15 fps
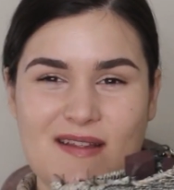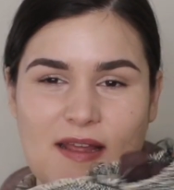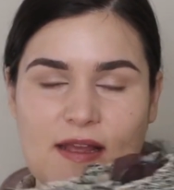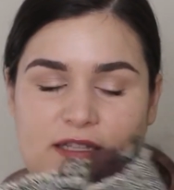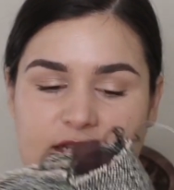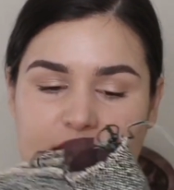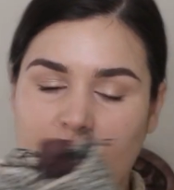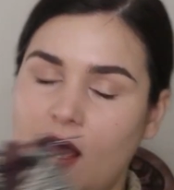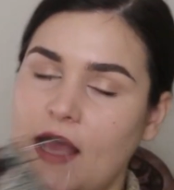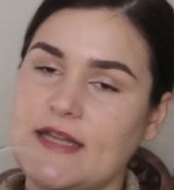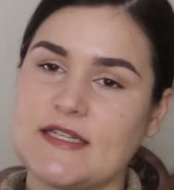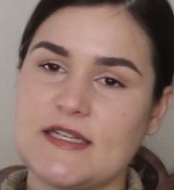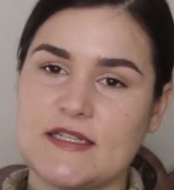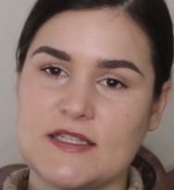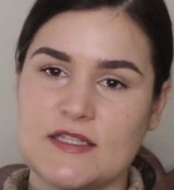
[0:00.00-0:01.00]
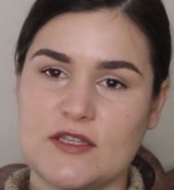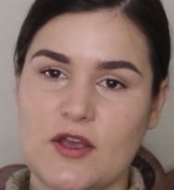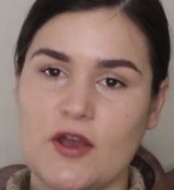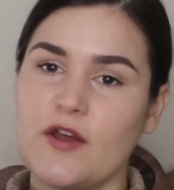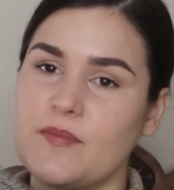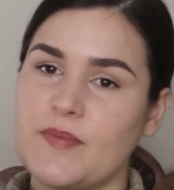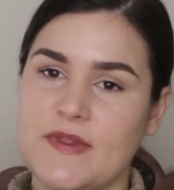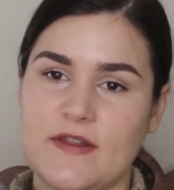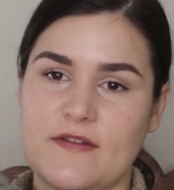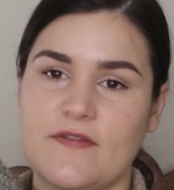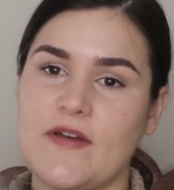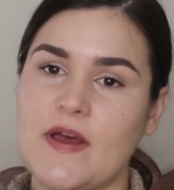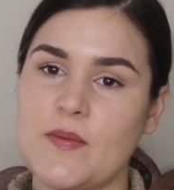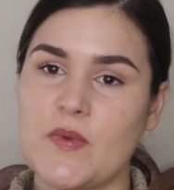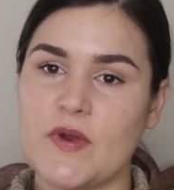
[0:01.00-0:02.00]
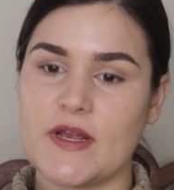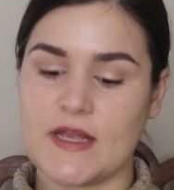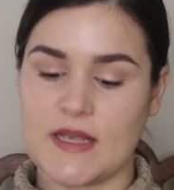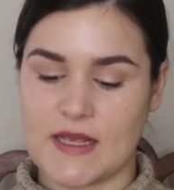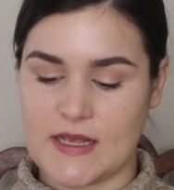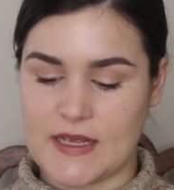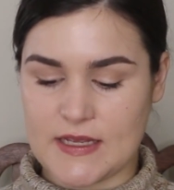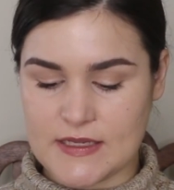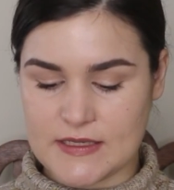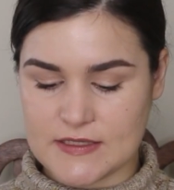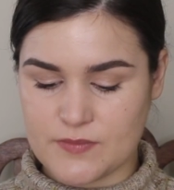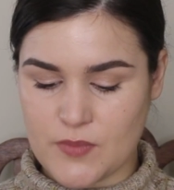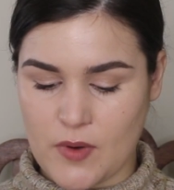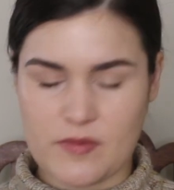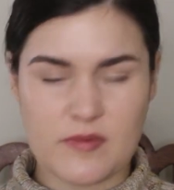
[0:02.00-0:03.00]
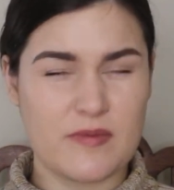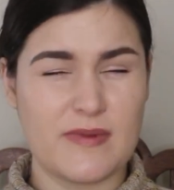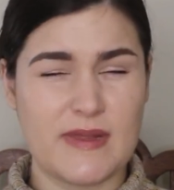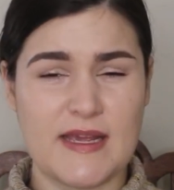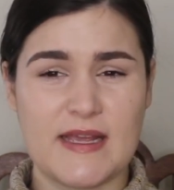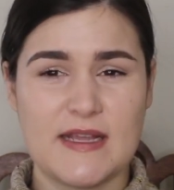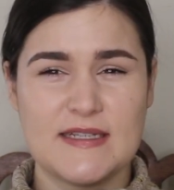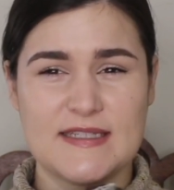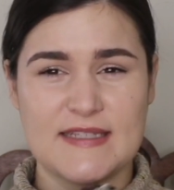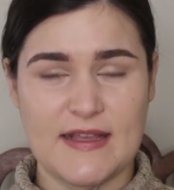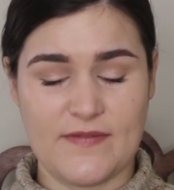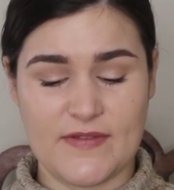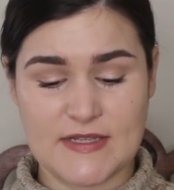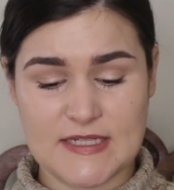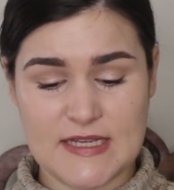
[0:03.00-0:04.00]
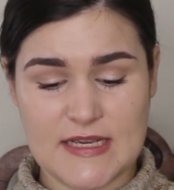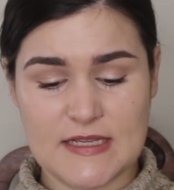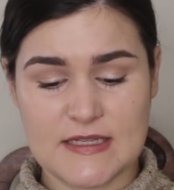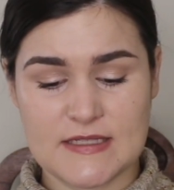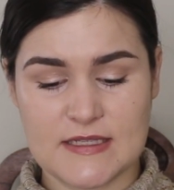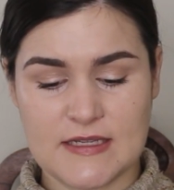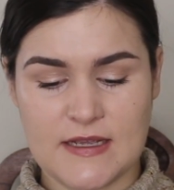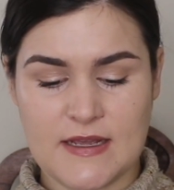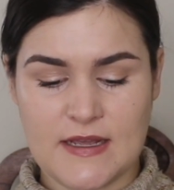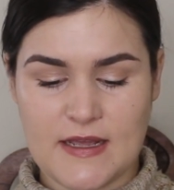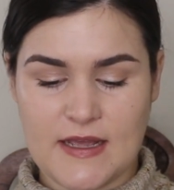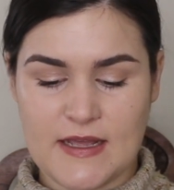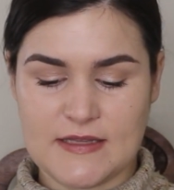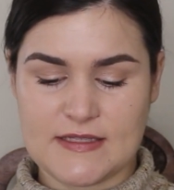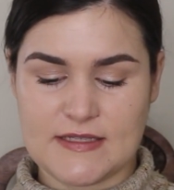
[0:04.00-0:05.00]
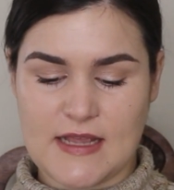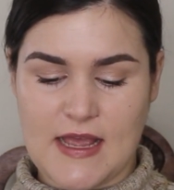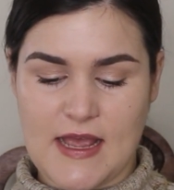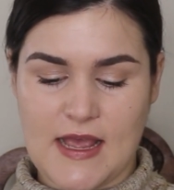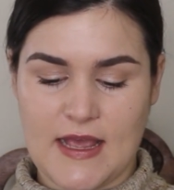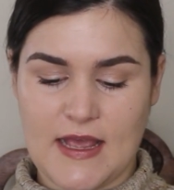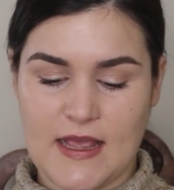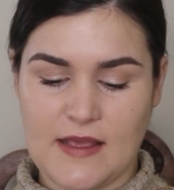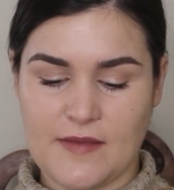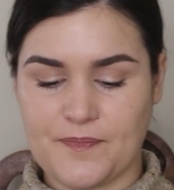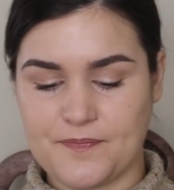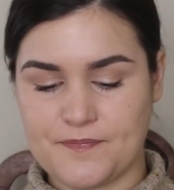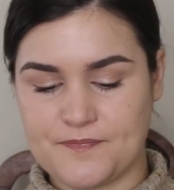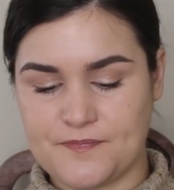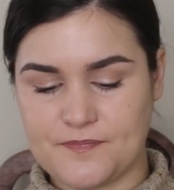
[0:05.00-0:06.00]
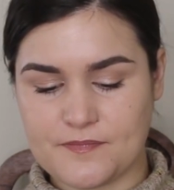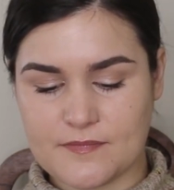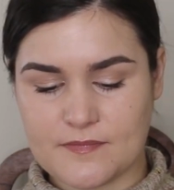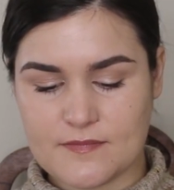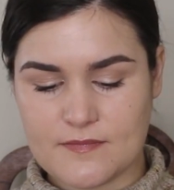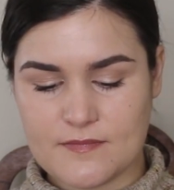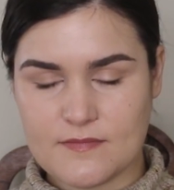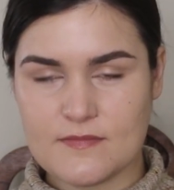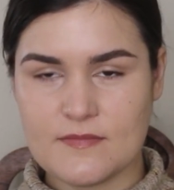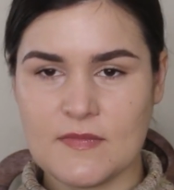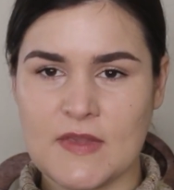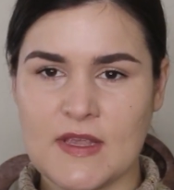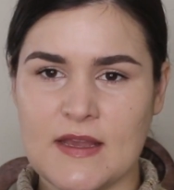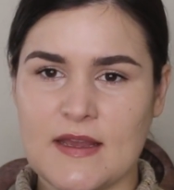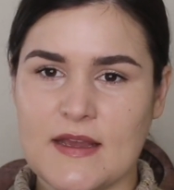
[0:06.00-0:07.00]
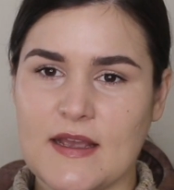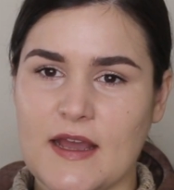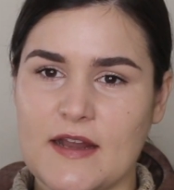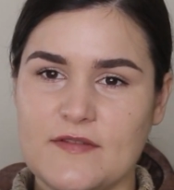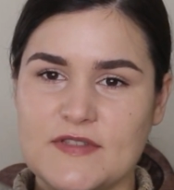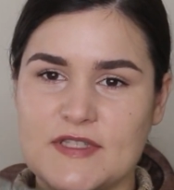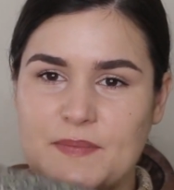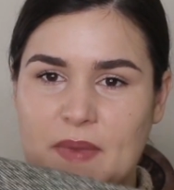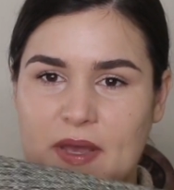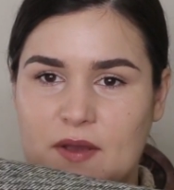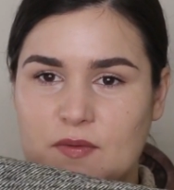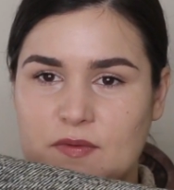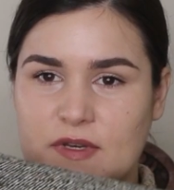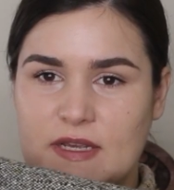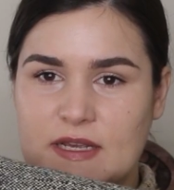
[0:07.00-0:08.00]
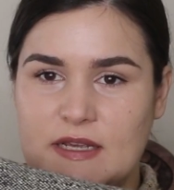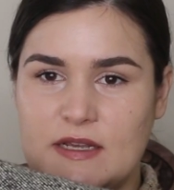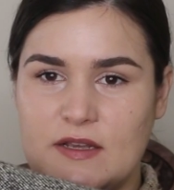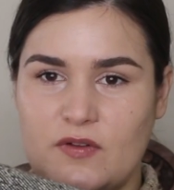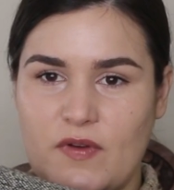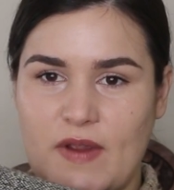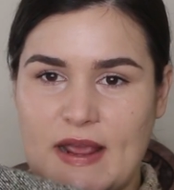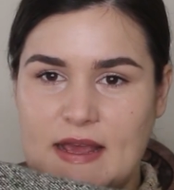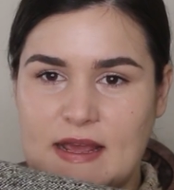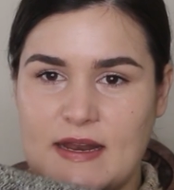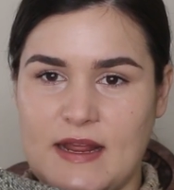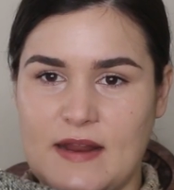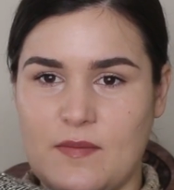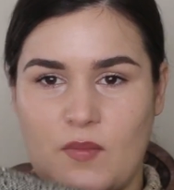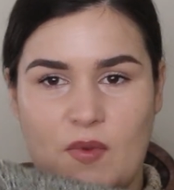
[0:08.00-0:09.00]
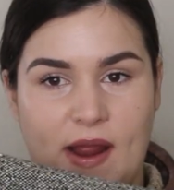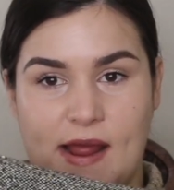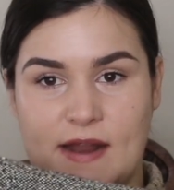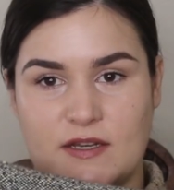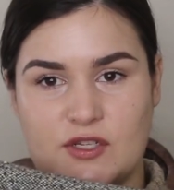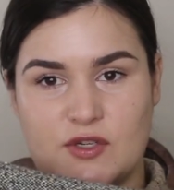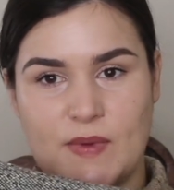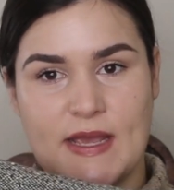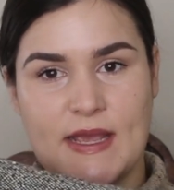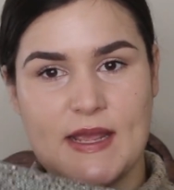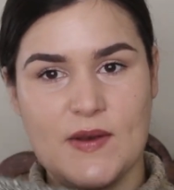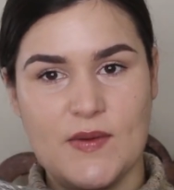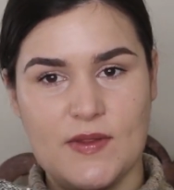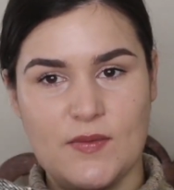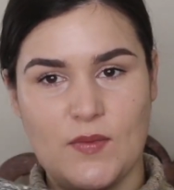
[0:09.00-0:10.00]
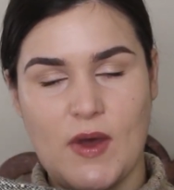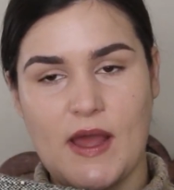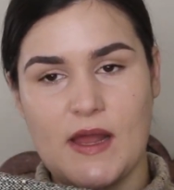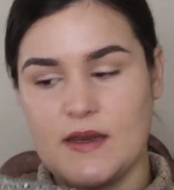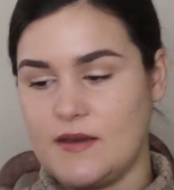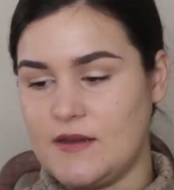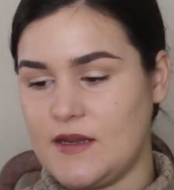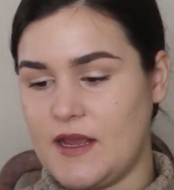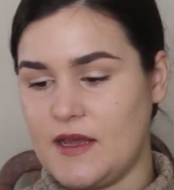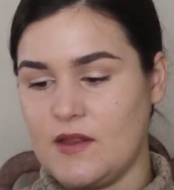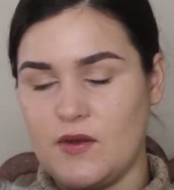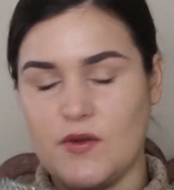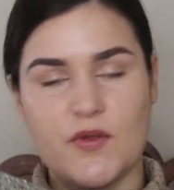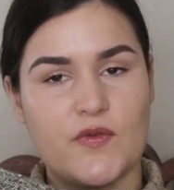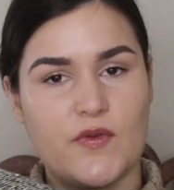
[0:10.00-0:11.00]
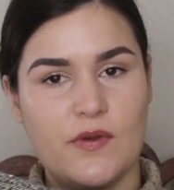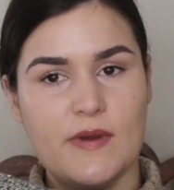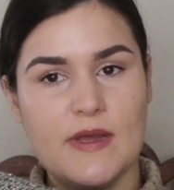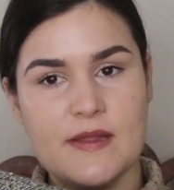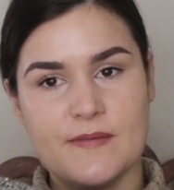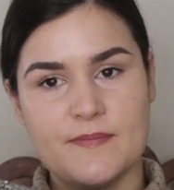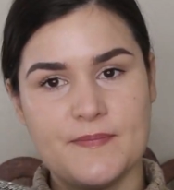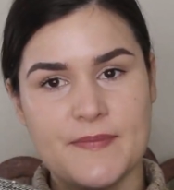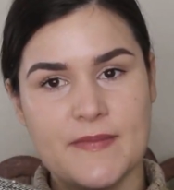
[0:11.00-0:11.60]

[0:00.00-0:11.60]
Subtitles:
It's a 90s skirt, but the fabric is probably 70s. It's a kind of speckledy green and brown tweed with white and yellow through it.